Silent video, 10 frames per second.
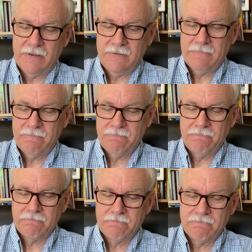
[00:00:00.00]

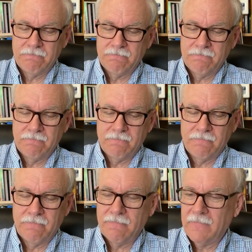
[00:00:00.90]

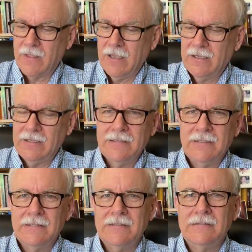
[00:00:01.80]

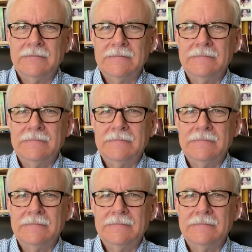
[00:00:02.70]
(silence)